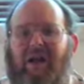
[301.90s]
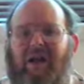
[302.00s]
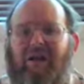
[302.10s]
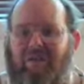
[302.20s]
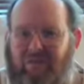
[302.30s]

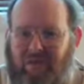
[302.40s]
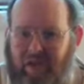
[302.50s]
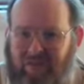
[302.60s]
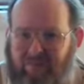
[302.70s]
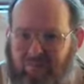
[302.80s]
In this
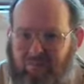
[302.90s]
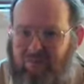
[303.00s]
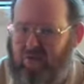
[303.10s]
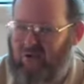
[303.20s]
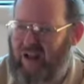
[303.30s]
case, the
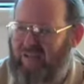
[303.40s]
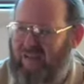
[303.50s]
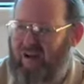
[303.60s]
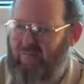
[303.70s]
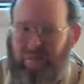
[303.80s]
story has
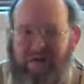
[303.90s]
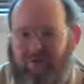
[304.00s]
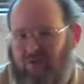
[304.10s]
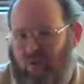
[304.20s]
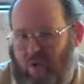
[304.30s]
a bit of a
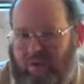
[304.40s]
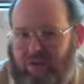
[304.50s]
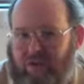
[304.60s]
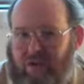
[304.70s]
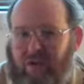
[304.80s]

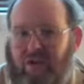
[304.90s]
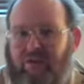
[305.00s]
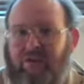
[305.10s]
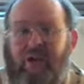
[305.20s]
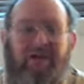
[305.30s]
twist.
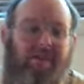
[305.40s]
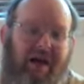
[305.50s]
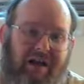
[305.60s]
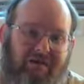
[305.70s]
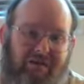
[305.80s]
The enemy
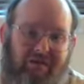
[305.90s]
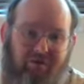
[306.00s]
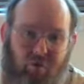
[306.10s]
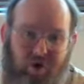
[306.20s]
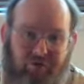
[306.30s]
ace and his
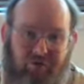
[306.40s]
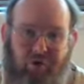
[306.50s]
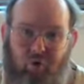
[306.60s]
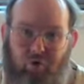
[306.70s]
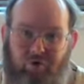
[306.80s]
squadron are
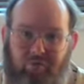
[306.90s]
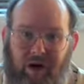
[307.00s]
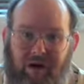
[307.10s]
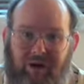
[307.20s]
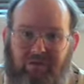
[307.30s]
ordered
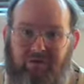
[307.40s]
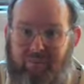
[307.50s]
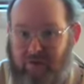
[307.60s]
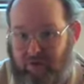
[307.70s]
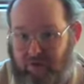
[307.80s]
by his
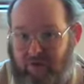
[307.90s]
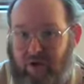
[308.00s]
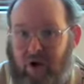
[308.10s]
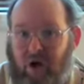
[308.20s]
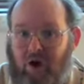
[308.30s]
superiors
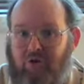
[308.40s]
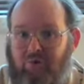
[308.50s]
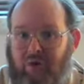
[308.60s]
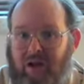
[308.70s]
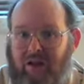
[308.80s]
to
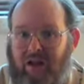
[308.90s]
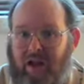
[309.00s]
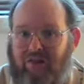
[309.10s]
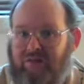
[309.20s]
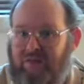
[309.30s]
break
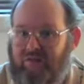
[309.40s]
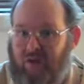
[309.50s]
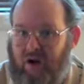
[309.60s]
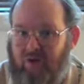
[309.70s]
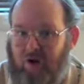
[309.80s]
a
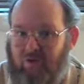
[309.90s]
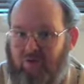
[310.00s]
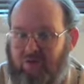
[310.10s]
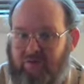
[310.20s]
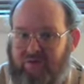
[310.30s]
ceasefire on
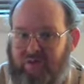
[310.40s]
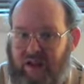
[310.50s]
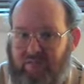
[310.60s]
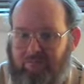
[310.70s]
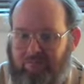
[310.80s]
Christmas
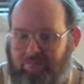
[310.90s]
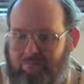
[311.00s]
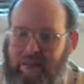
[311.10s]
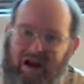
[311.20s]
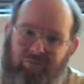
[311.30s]
Day.
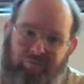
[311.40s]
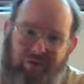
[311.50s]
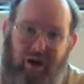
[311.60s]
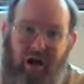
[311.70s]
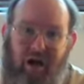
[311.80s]
Now,
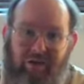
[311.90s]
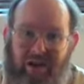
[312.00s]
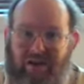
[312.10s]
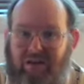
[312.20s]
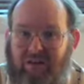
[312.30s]
the
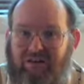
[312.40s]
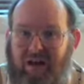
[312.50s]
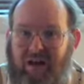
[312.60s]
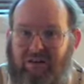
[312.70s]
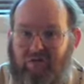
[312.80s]
ending is
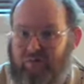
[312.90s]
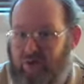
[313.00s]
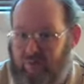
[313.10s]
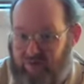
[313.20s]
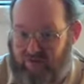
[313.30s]
as you
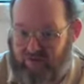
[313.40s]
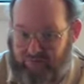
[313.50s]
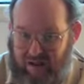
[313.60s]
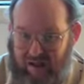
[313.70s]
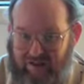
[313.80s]
pretty much
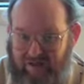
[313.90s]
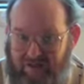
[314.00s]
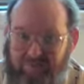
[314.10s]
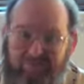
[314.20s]
expect.